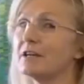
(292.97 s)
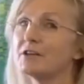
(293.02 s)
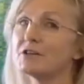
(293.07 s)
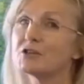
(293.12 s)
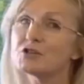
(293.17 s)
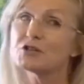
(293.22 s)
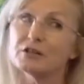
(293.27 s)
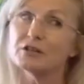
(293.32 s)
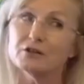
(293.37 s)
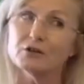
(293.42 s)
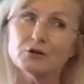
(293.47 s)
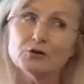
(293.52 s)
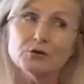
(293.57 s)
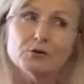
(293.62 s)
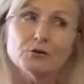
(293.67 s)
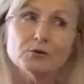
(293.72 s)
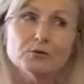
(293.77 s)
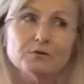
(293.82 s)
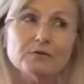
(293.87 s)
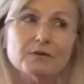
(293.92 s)
She
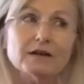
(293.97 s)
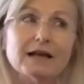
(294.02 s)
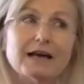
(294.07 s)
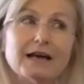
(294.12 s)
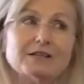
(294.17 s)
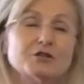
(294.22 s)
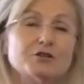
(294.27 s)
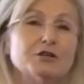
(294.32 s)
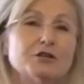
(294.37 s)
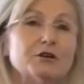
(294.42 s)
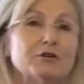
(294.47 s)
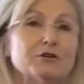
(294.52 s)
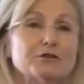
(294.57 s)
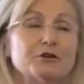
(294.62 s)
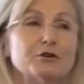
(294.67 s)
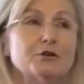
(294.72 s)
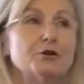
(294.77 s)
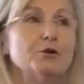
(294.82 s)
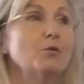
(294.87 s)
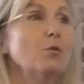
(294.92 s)
knew, last year or
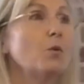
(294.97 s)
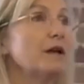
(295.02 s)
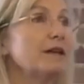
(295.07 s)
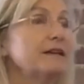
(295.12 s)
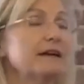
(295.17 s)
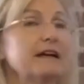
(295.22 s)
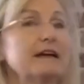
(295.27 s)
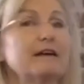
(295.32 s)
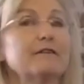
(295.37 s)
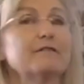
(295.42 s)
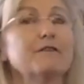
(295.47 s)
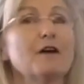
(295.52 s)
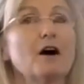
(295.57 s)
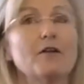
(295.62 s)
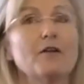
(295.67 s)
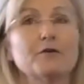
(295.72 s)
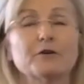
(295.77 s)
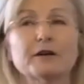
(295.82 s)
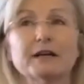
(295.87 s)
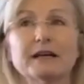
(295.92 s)
two, one day a
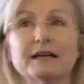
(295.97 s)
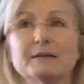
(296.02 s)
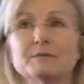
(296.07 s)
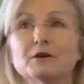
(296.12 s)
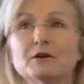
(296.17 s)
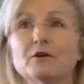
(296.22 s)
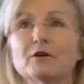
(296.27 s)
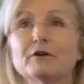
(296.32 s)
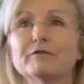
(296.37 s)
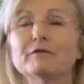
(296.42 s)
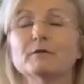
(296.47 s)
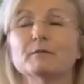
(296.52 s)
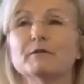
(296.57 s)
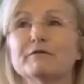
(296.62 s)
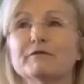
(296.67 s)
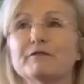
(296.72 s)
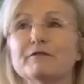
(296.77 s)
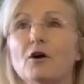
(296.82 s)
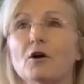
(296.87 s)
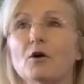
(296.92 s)
father came to her from
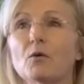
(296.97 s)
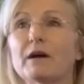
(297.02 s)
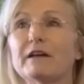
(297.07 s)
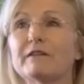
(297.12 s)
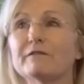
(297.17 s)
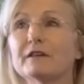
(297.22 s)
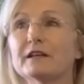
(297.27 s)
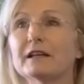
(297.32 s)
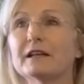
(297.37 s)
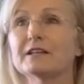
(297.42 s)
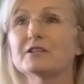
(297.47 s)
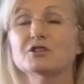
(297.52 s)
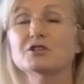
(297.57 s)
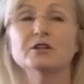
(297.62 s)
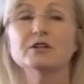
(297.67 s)
a faraway village.